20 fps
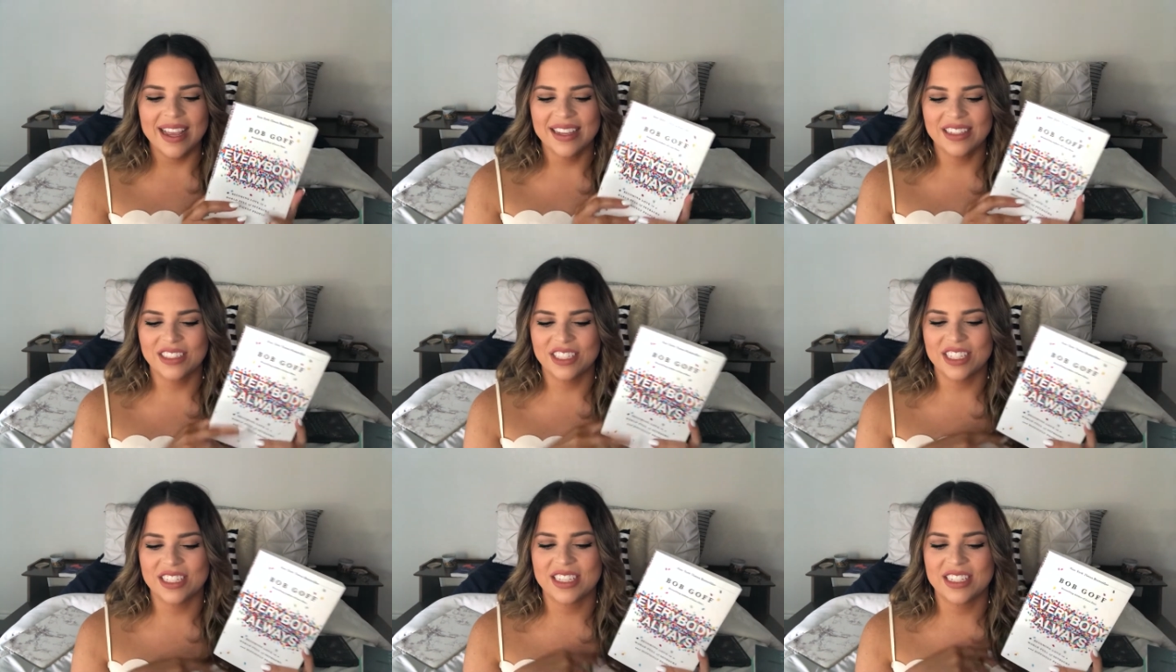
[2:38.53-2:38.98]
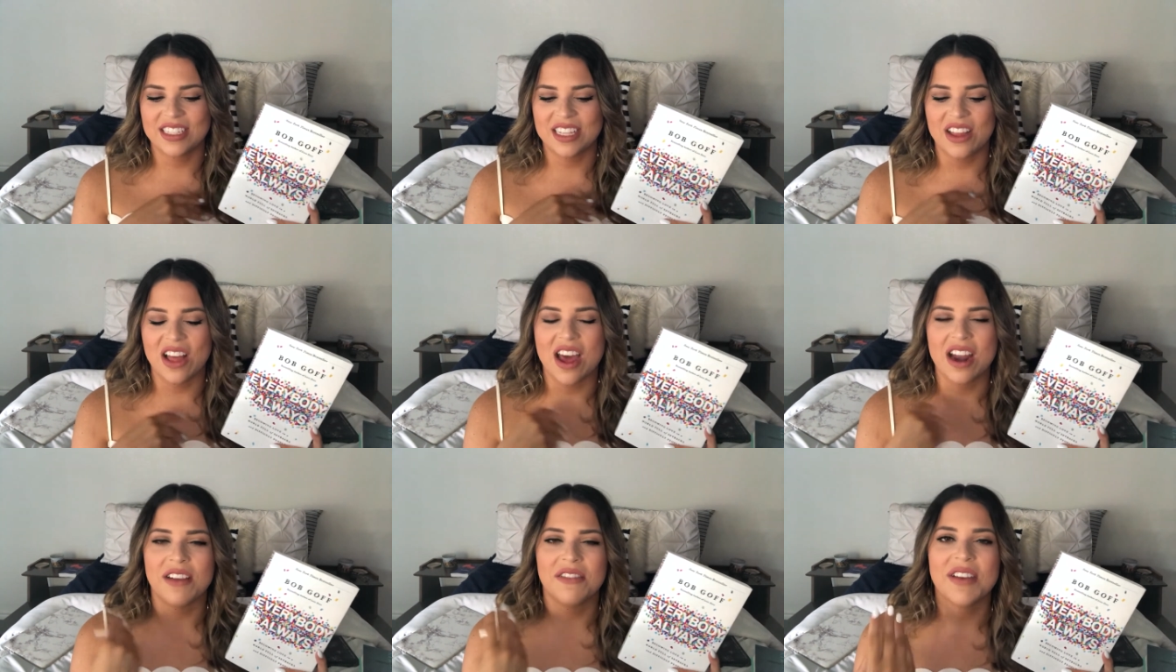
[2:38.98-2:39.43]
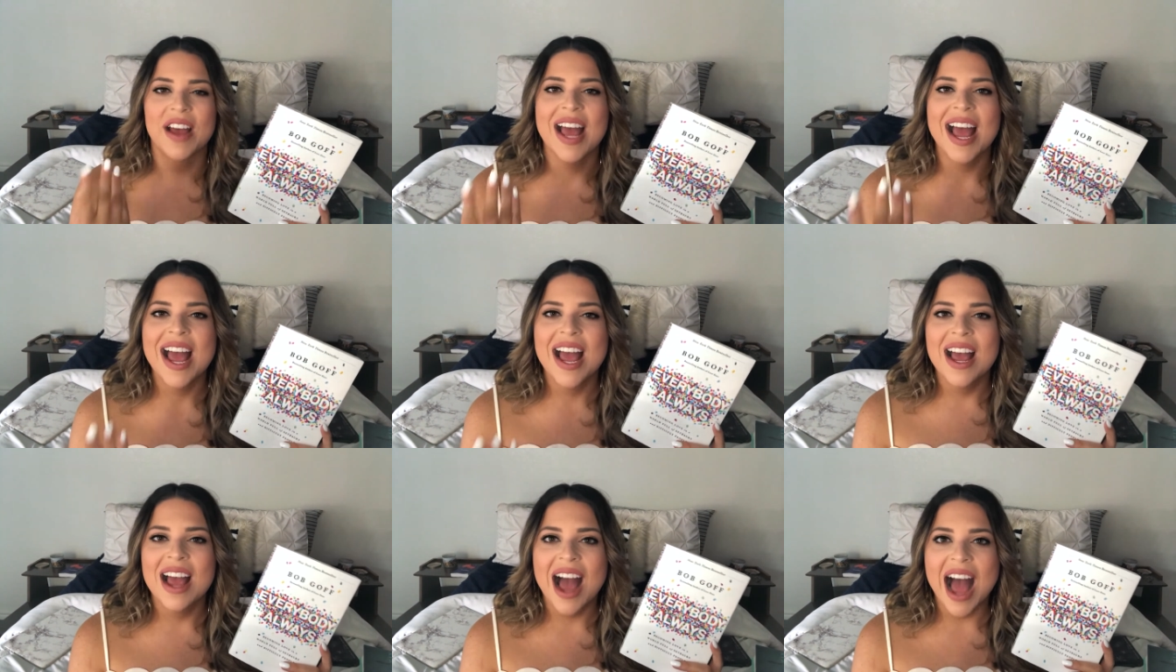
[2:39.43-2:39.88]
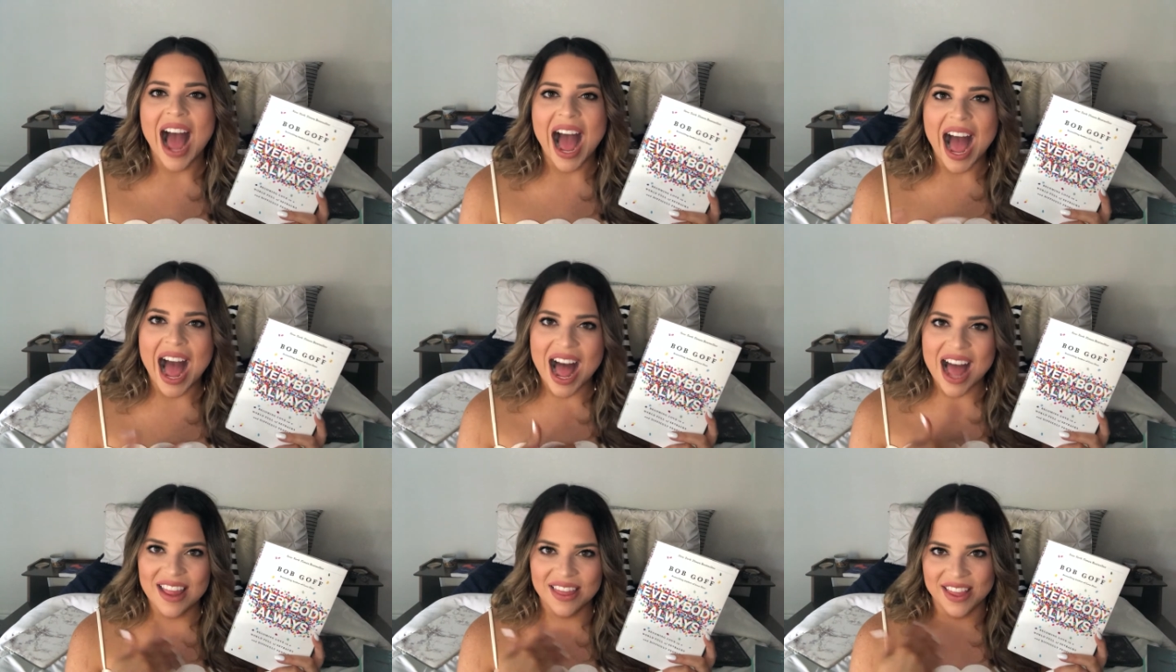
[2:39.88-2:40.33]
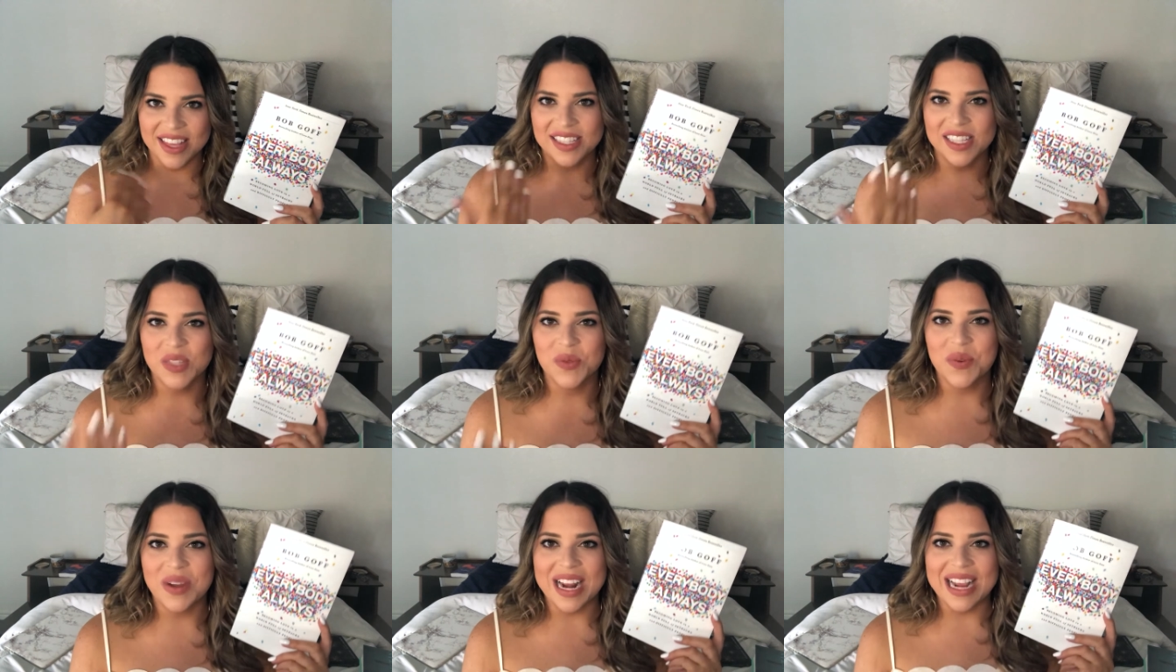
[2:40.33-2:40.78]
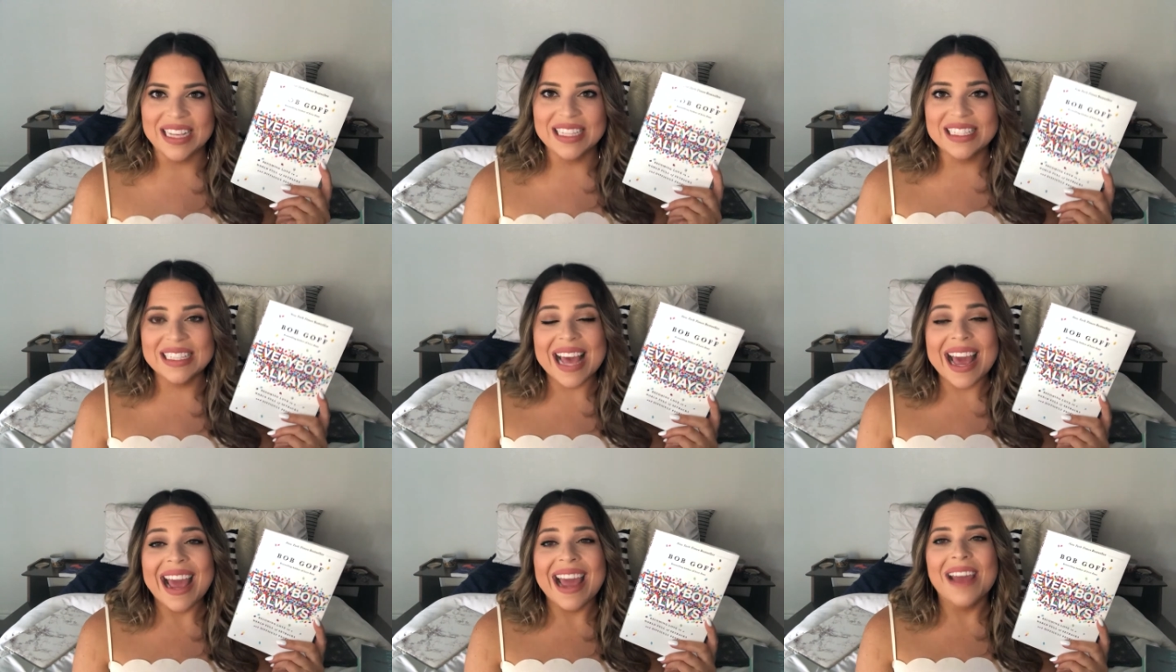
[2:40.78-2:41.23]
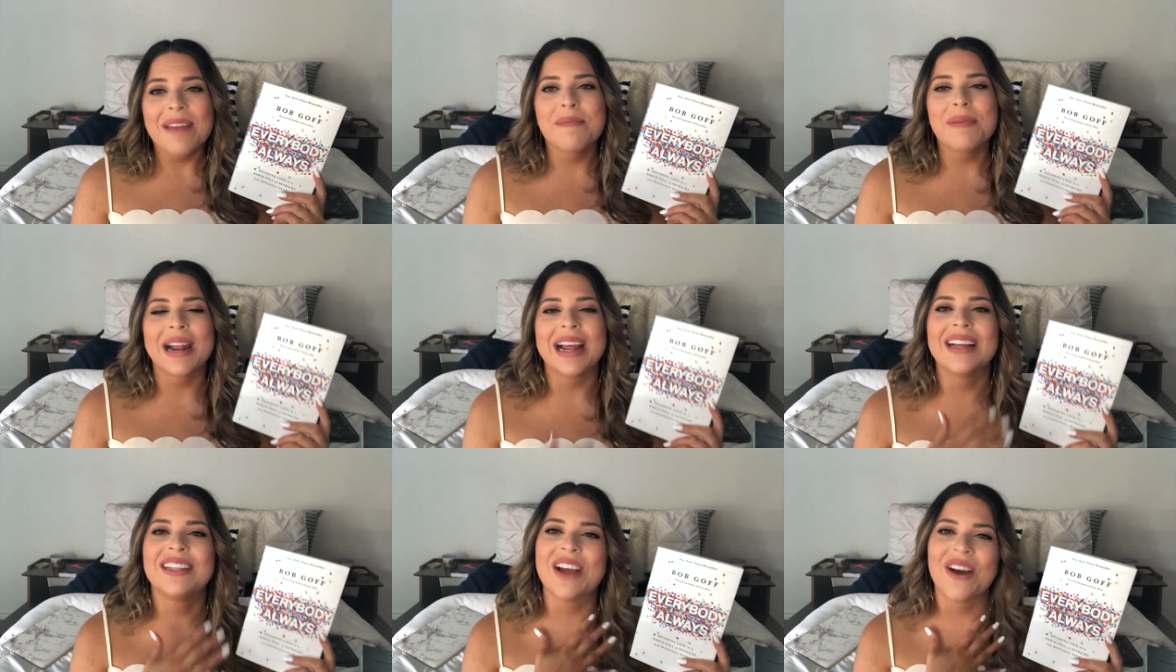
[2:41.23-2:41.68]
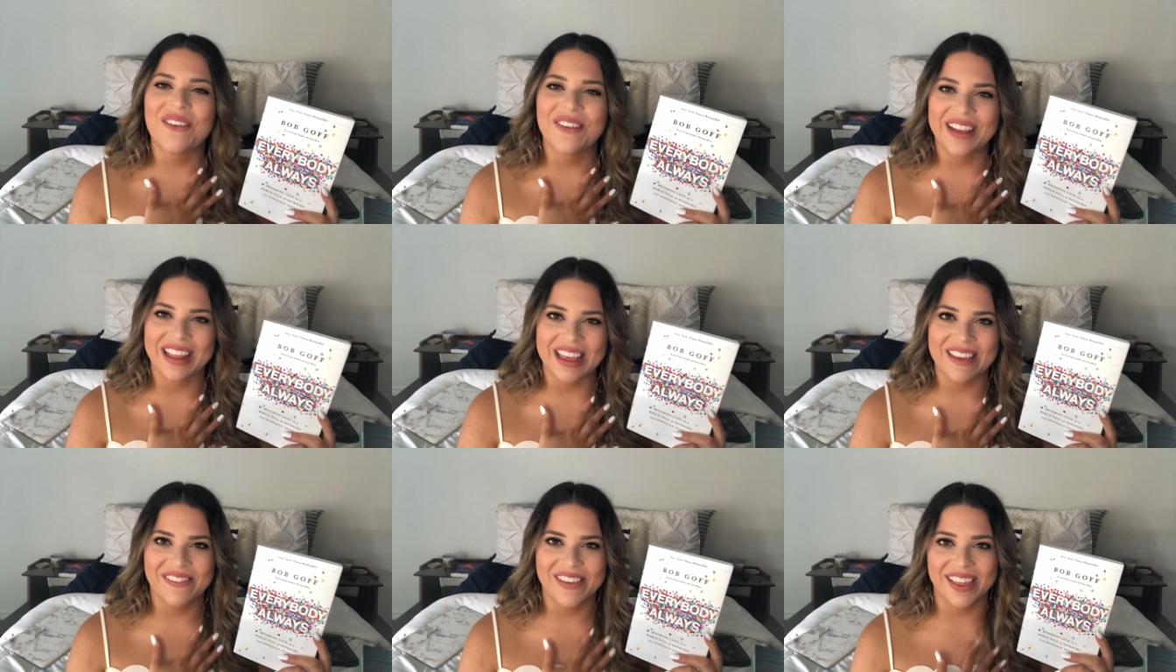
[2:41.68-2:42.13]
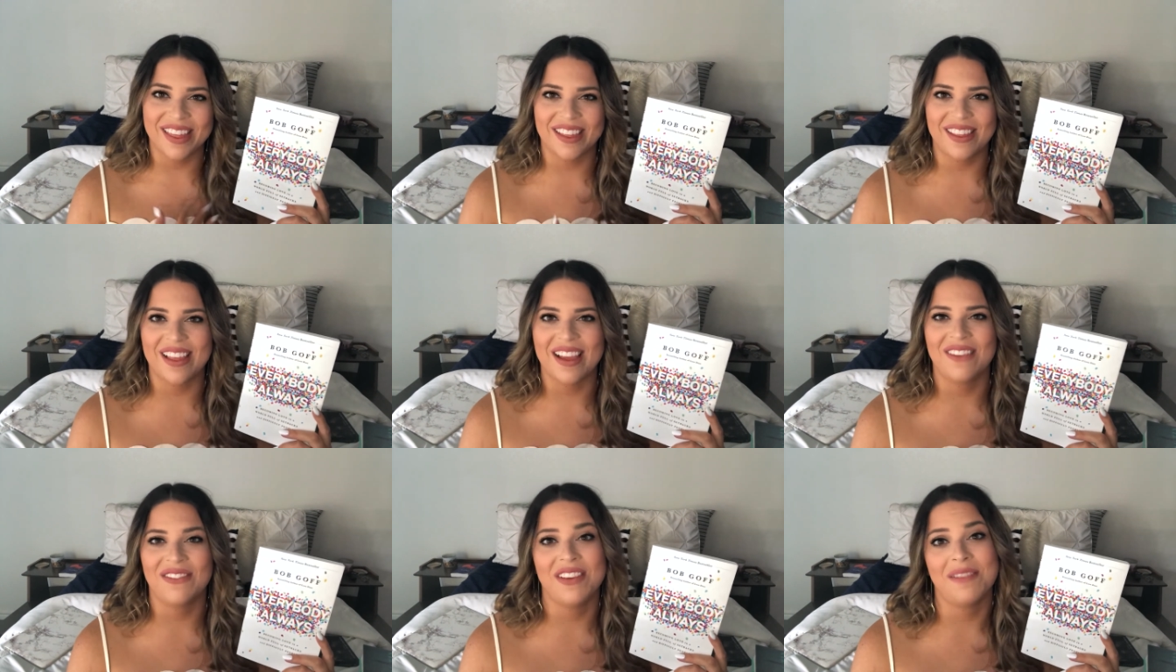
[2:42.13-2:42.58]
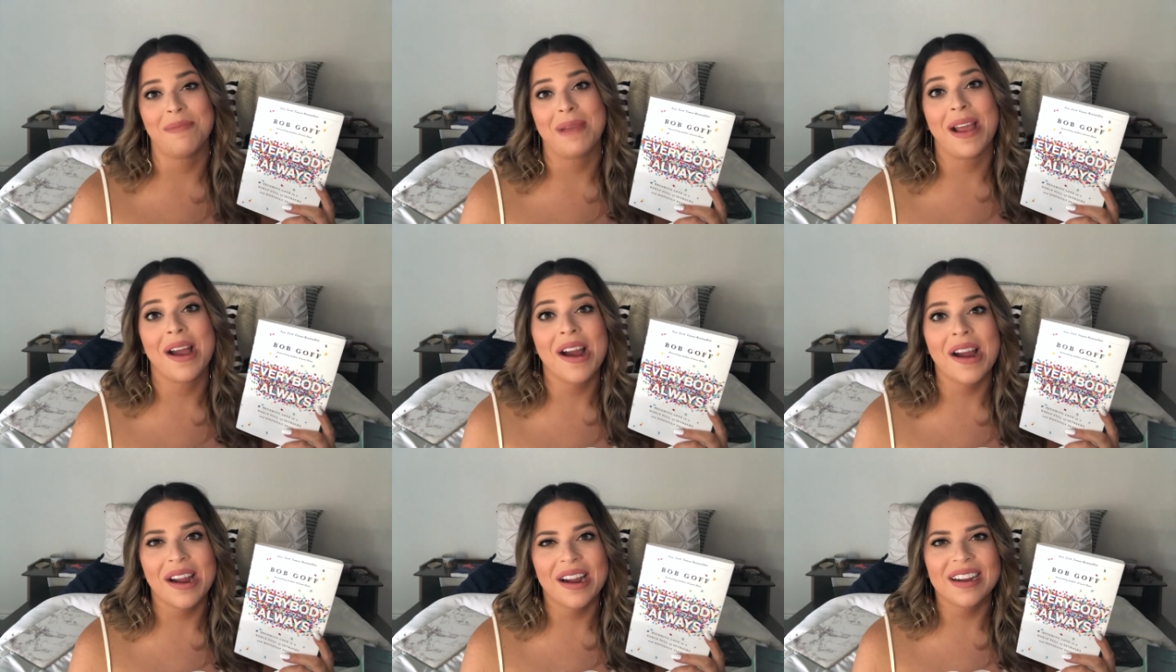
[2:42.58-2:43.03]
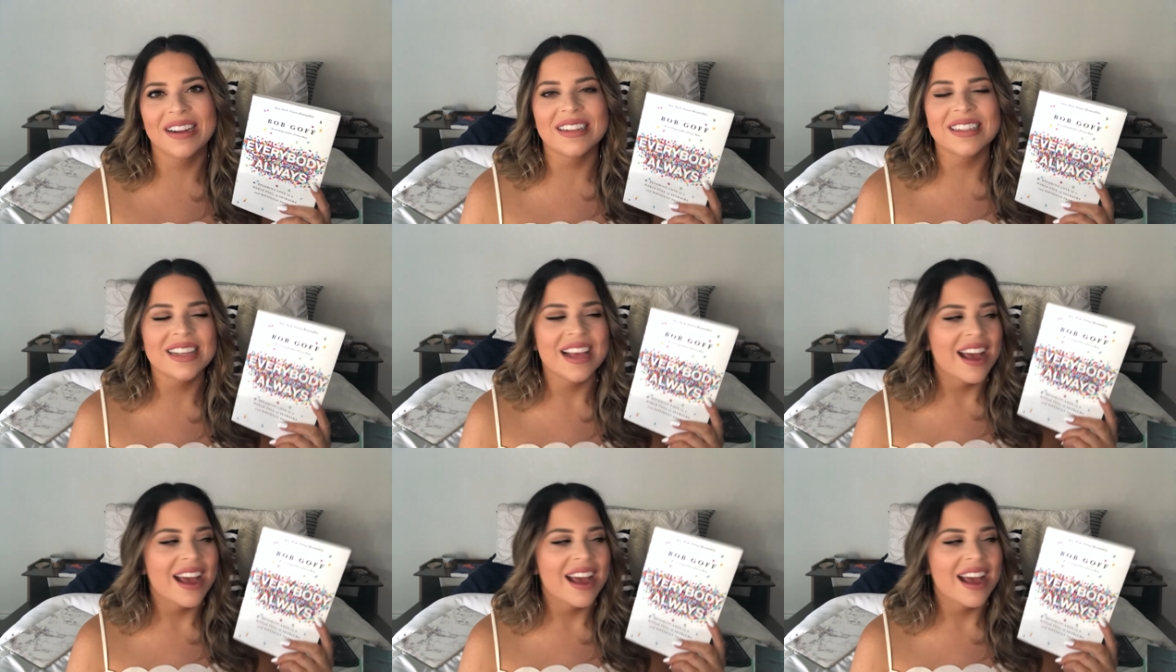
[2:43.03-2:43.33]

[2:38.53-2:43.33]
It's a lot of, this is what I say, but I don't really feel the love in my heart.